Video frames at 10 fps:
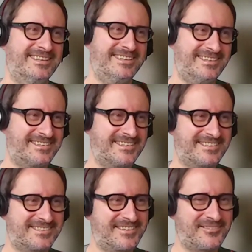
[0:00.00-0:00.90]
Yeah,
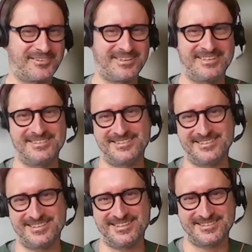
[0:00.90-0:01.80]
that's nothing. Yeah,
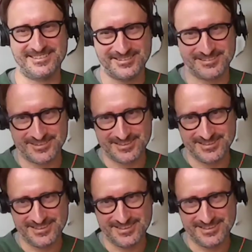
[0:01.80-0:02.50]
that's nothing.